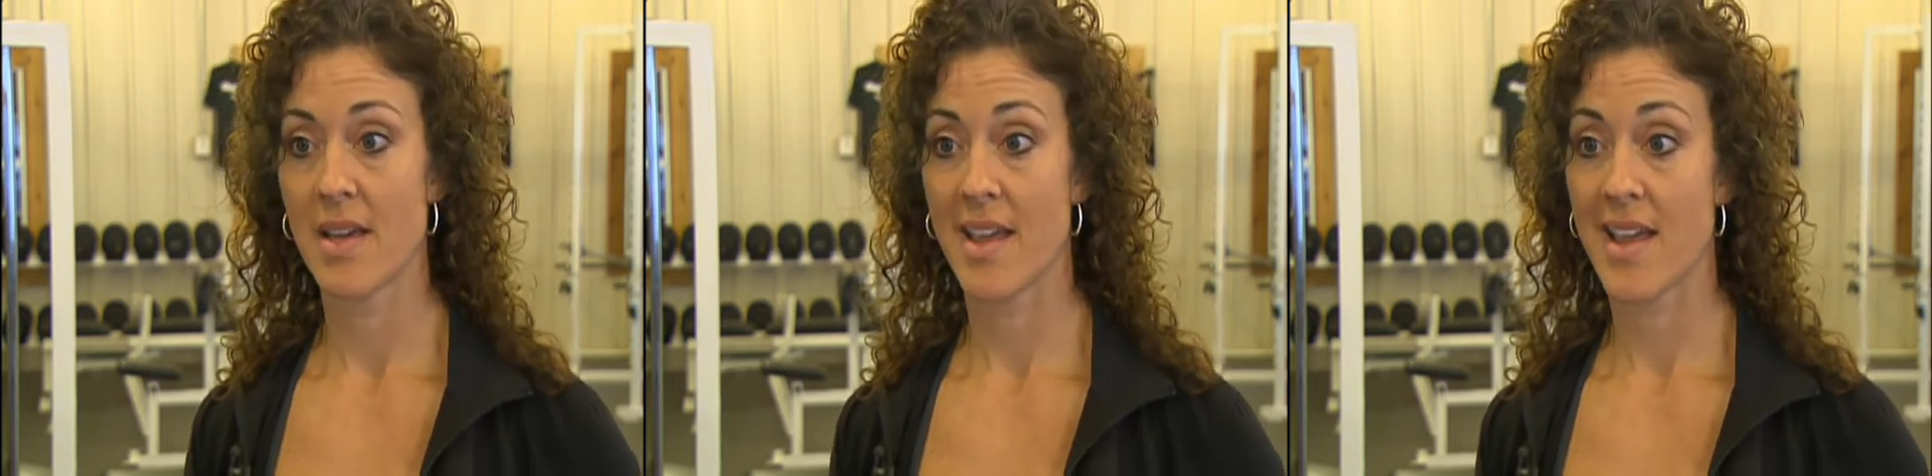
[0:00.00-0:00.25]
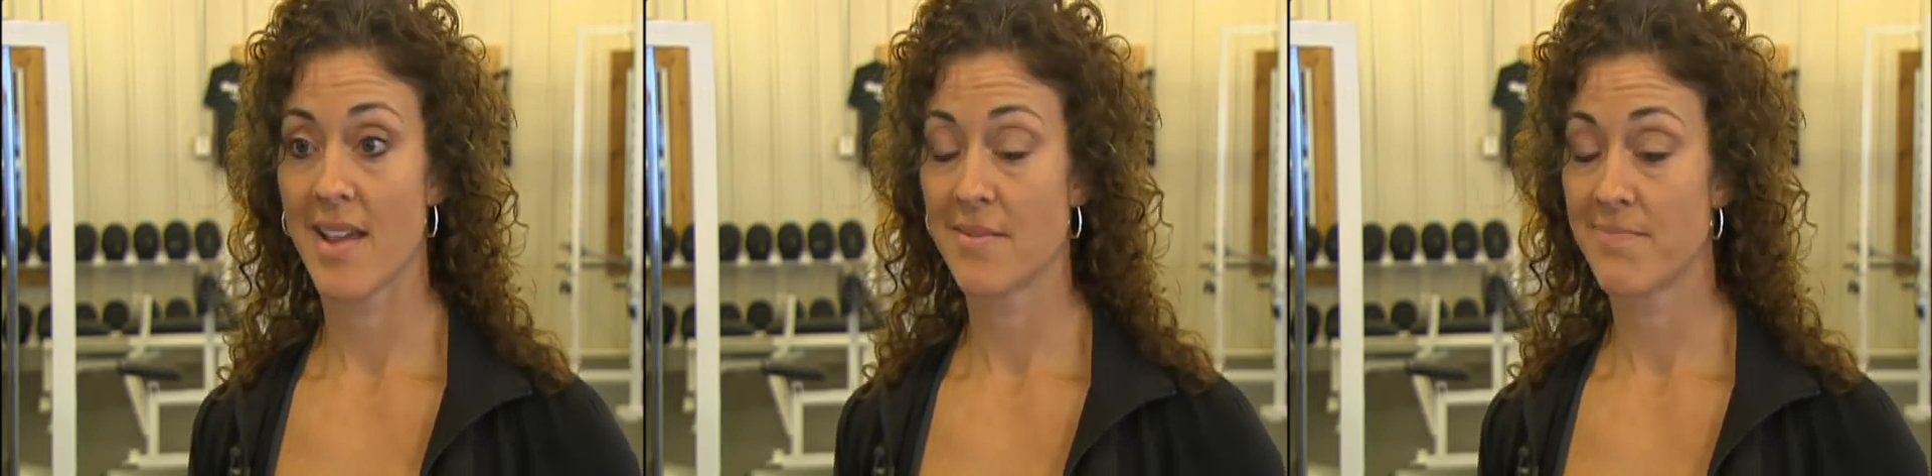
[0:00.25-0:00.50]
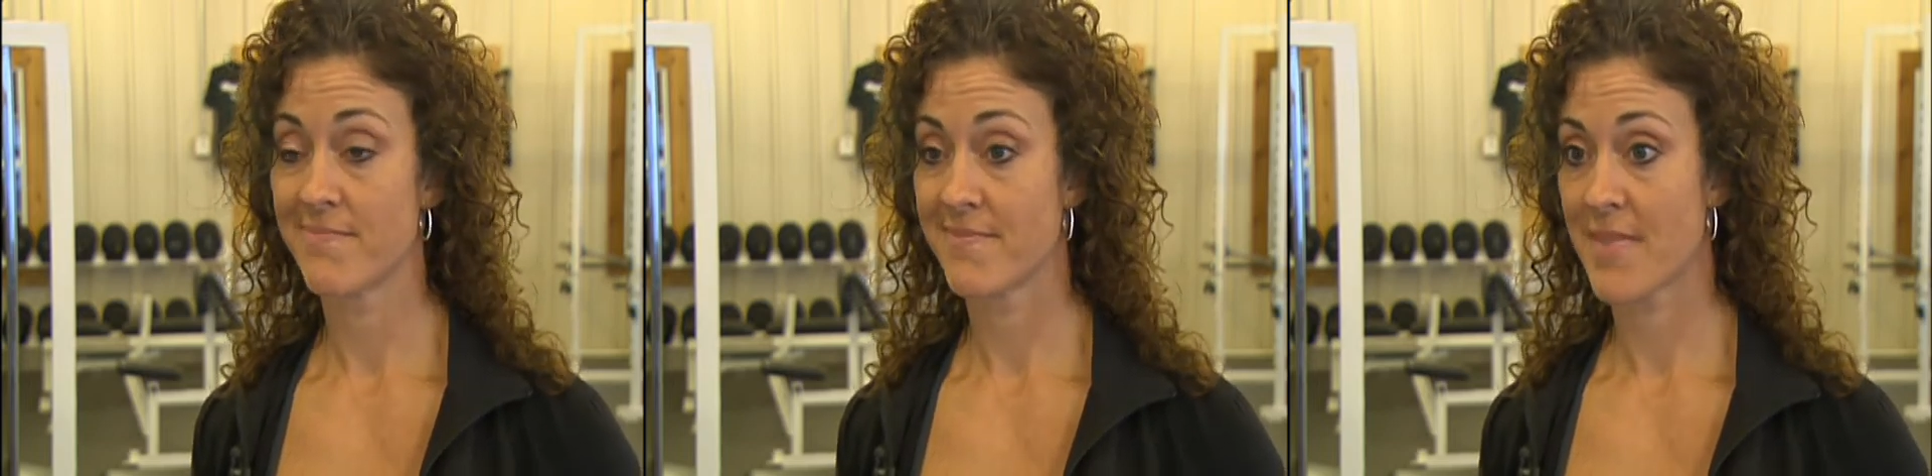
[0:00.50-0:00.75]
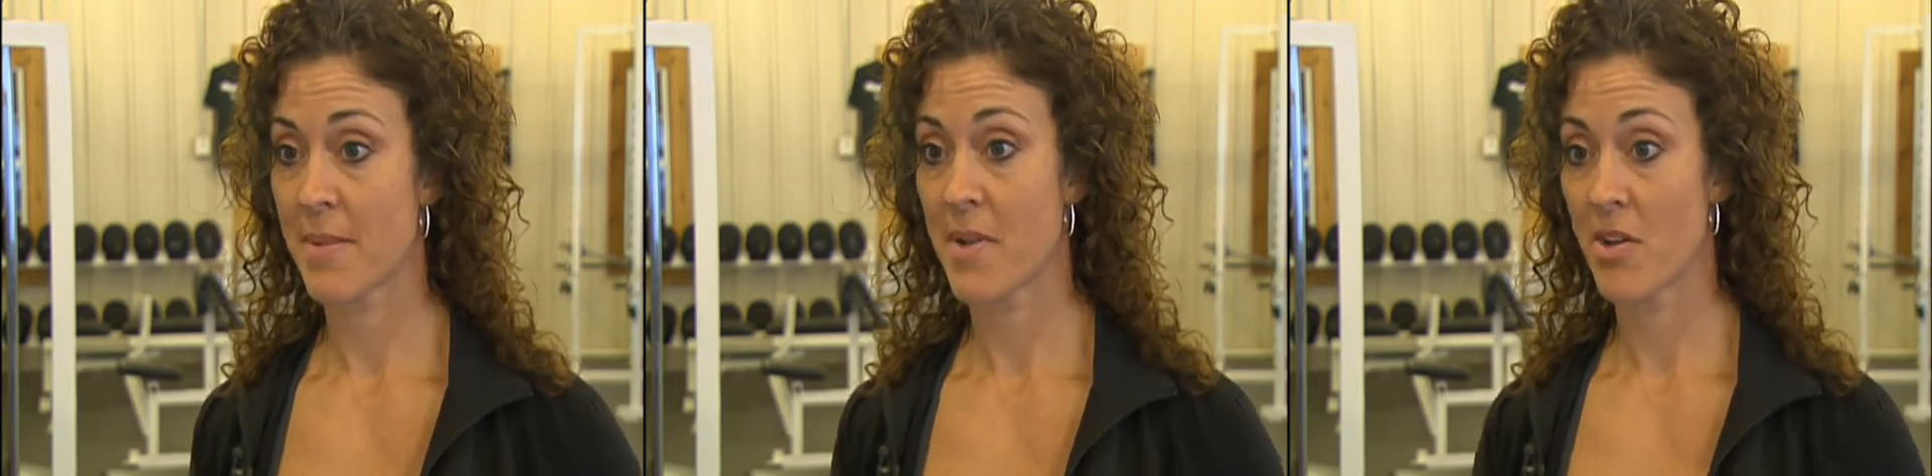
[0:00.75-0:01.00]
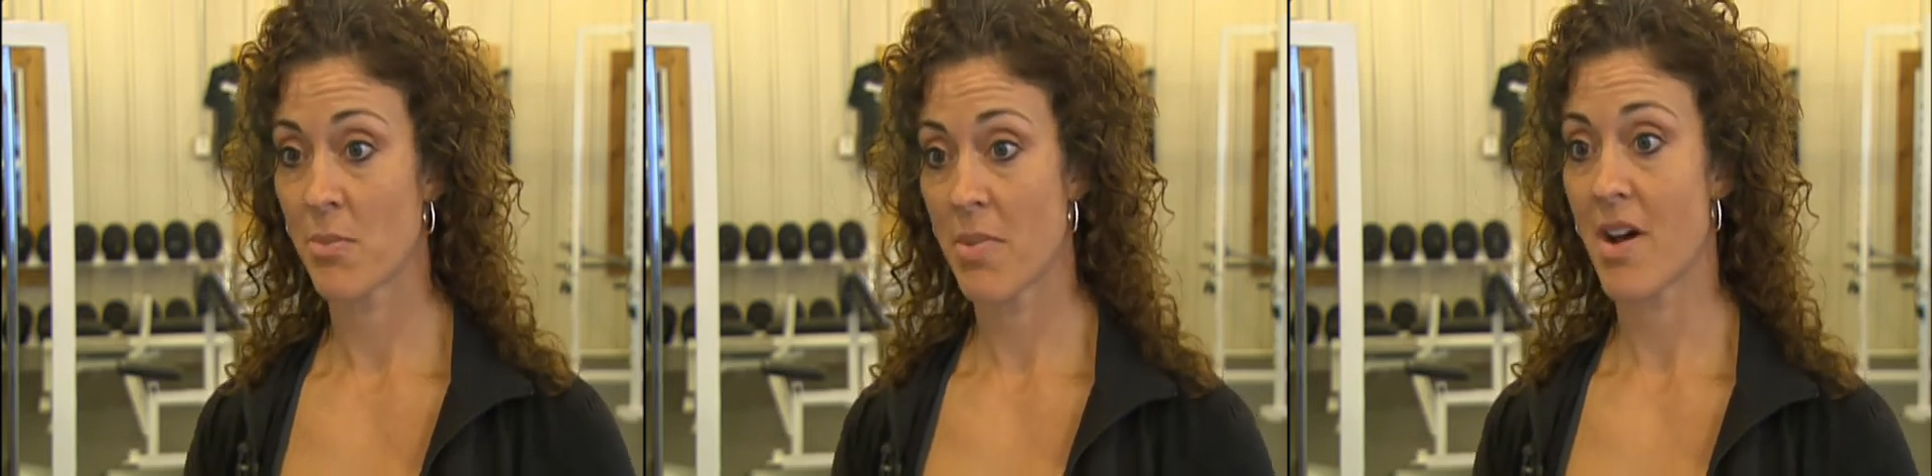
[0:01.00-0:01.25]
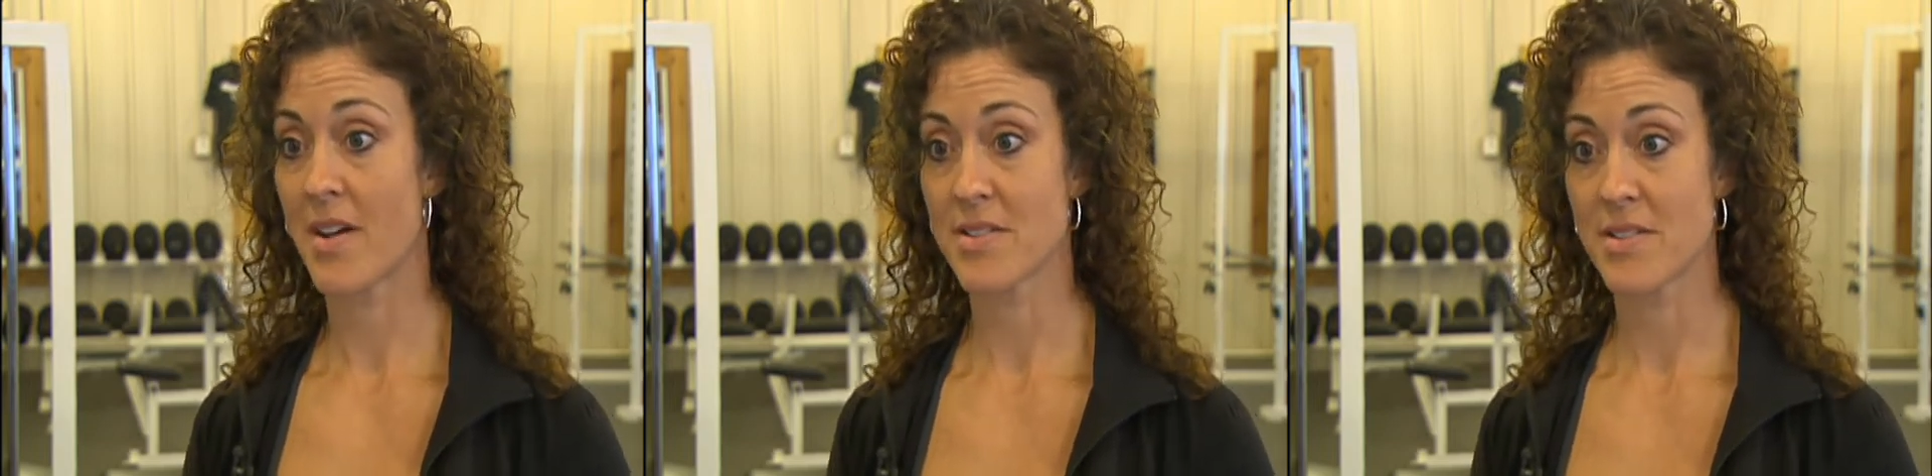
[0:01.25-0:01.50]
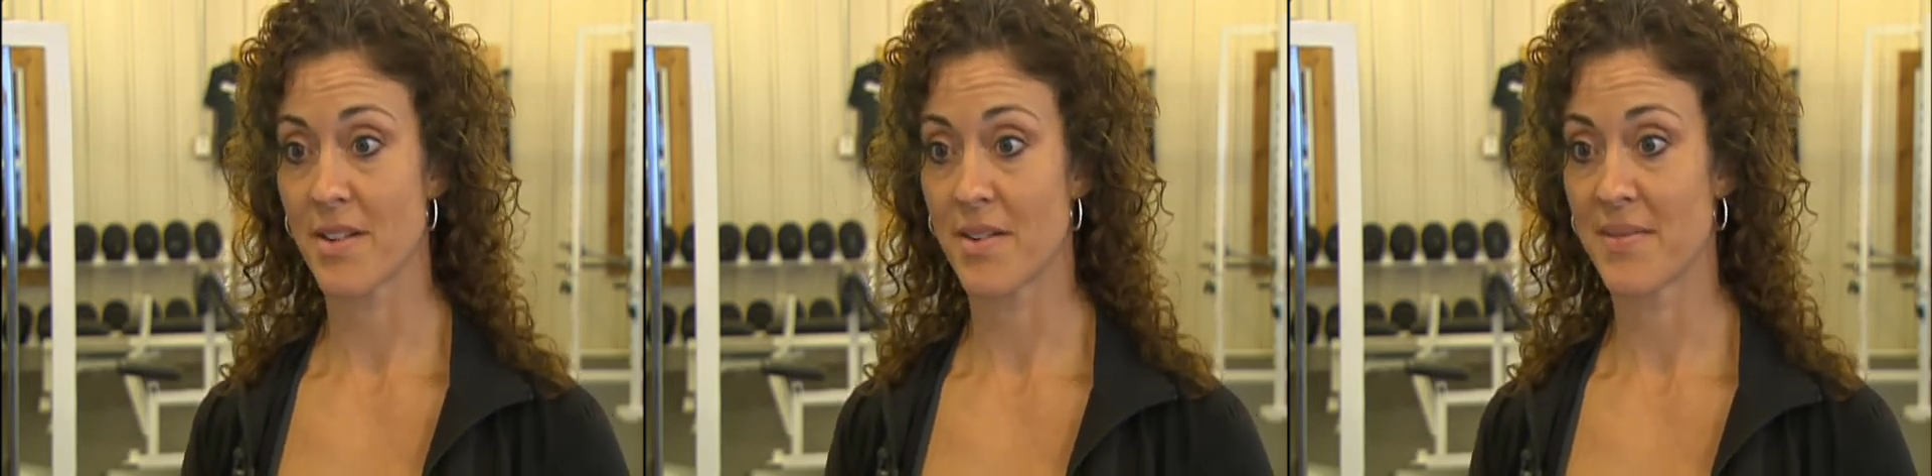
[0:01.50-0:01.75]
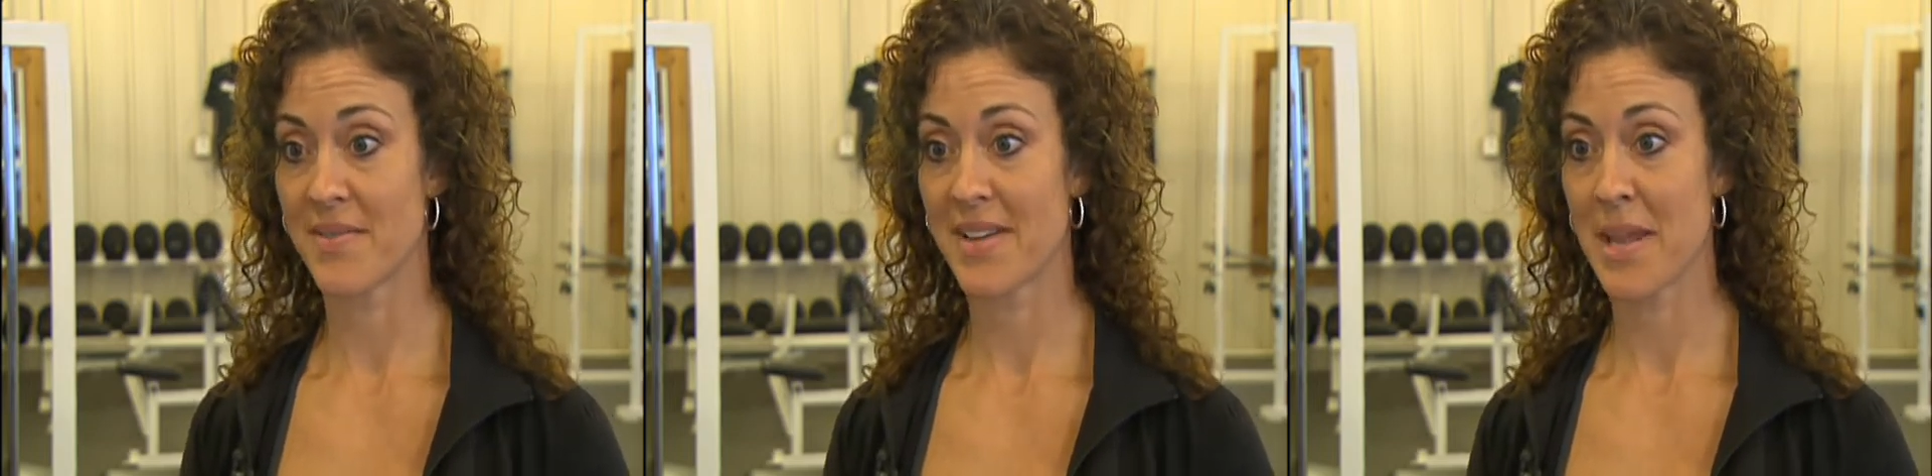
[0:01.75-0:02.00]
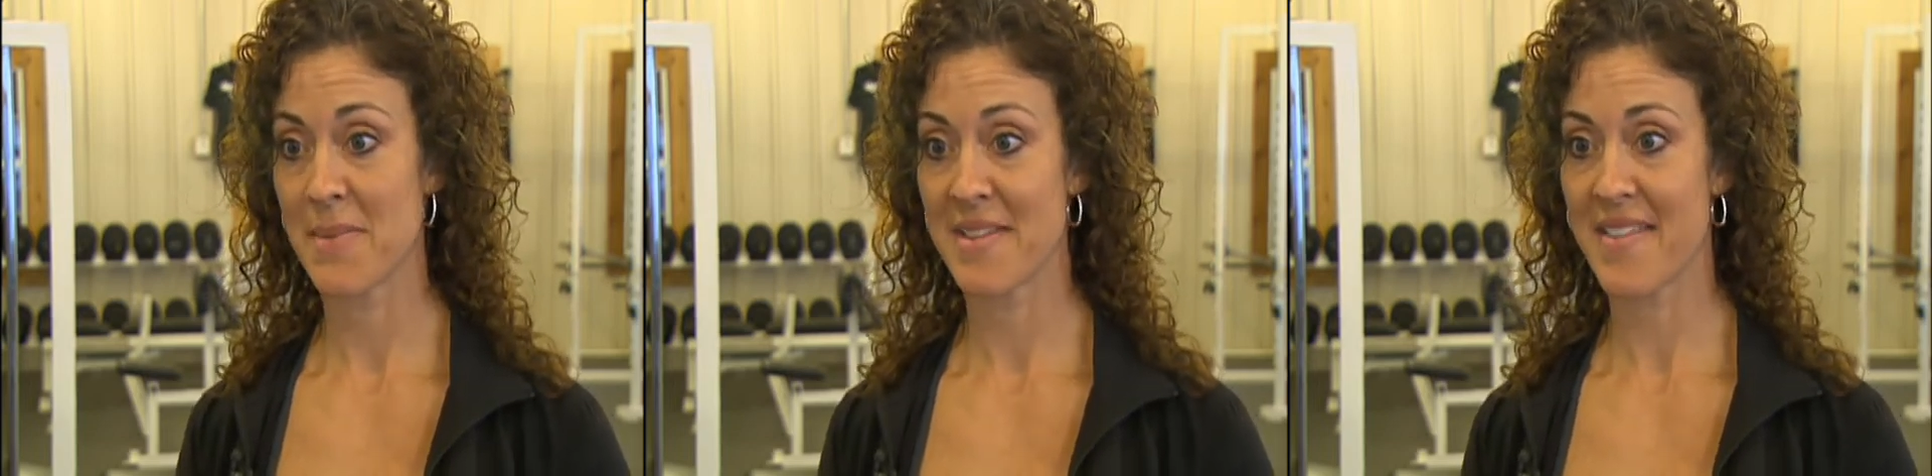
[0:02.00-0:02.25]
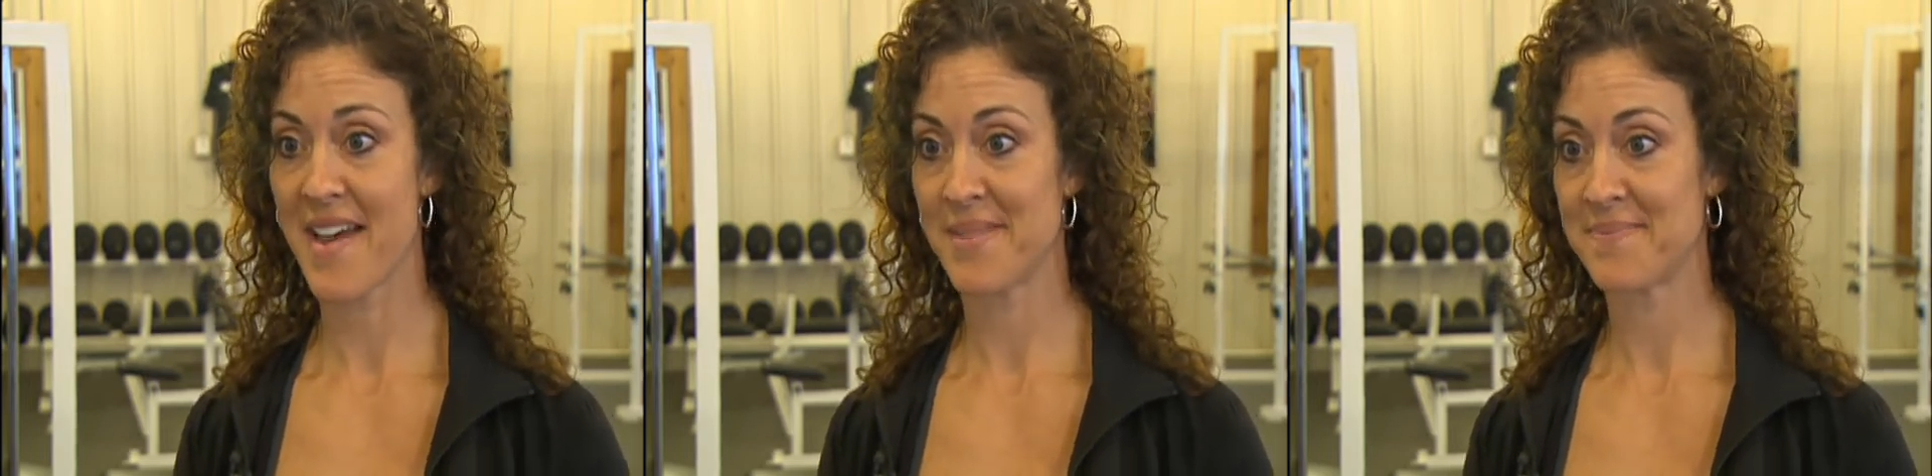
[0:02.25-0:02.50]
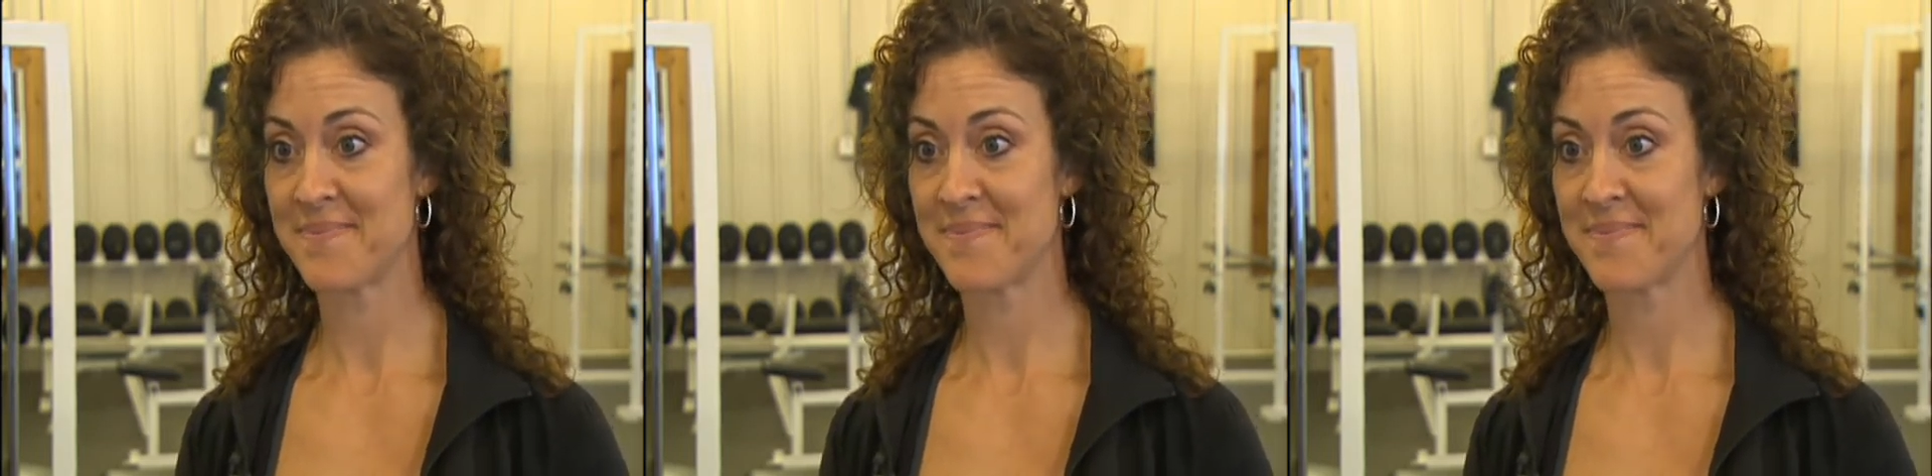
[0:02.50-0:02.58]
and I'm my own boss, so can't beat that.